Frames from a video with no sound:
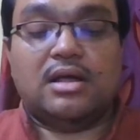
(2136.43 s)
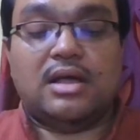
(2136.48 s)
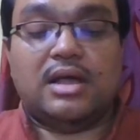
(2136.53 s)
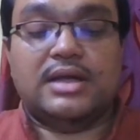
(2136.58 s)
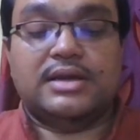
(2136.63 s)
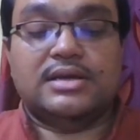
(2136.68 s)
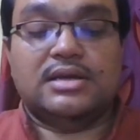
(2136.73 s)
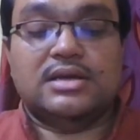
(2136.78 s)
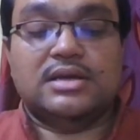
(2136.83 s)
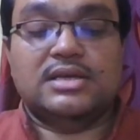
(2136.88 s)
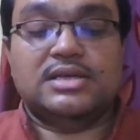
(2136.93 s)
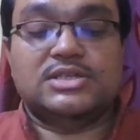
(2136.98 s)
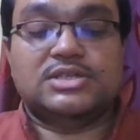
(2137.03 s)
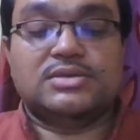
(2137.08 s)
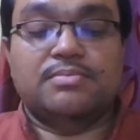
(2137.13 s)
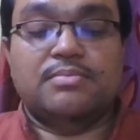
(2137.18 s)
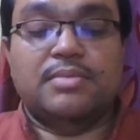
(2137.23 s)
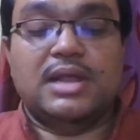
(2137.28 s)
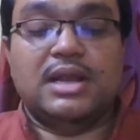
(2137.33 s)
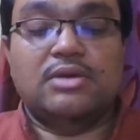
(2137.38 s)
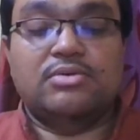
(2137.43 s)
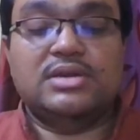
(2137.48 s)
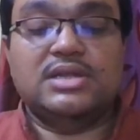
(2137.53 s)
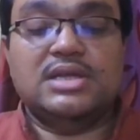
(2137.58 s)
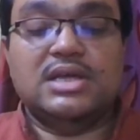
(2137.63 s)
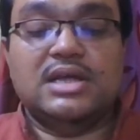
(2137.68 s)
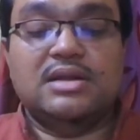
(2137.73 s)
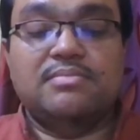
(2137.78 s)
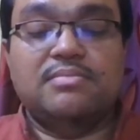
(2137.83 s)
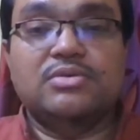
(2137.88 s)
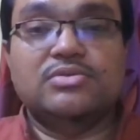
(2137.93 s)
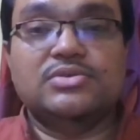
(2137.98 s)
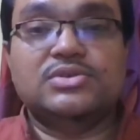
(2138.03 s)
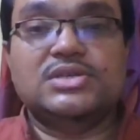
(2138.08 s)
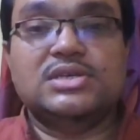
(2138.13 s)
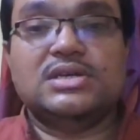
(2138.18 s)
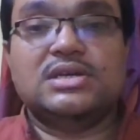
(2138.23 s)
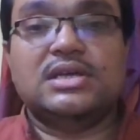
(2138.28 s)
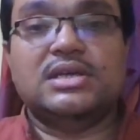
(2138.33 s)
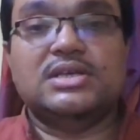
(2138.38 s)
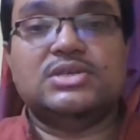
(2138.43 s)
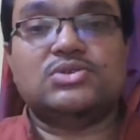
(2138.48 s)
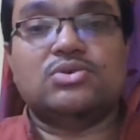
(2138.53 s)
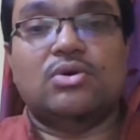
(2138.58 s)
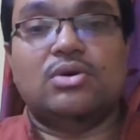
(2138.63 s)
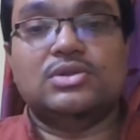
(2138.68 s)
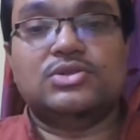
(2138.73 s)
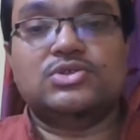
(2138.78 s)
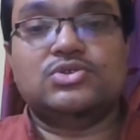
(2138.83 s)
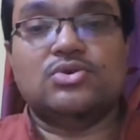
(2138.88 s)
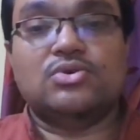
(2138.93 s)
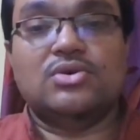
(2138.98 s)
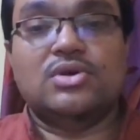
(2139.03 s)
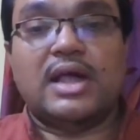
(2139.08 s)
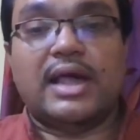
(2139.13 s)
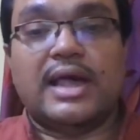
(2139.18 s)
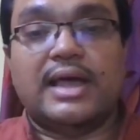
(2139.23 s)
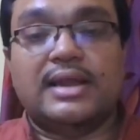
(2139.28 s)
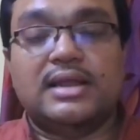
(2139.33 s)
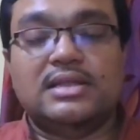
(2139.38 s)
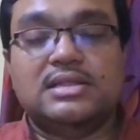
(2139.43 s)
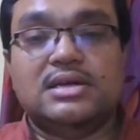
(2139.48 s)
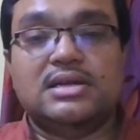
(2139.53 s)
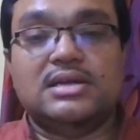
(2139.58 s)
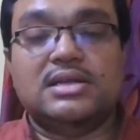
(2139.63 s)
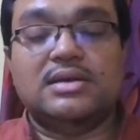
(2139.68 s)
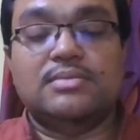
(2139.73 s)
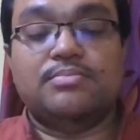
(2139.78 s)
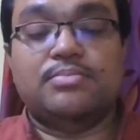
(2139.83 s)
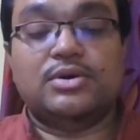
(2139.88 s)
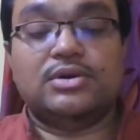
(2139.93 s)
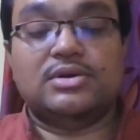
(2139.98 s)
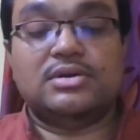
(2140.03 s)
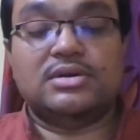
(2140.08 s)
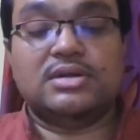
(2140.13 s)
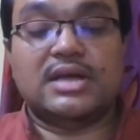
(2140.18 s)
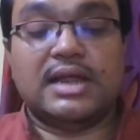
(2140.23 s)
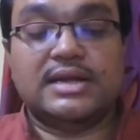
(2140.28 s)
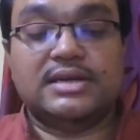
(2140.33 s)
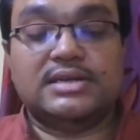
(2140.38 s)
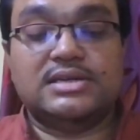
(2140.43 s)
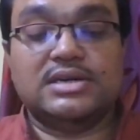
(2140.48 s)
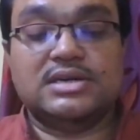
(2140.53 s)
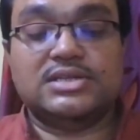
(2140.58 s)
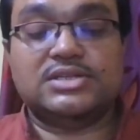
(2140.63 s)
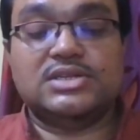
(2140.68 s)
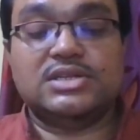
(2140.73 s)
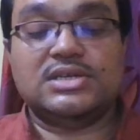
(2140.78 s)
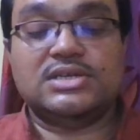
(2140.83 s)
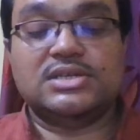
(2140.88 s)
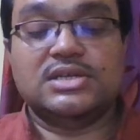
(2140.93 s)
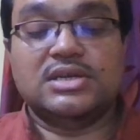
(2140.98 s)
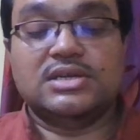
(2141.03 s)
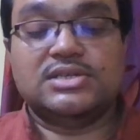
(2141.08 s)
And his melody and music is also another important characteristic.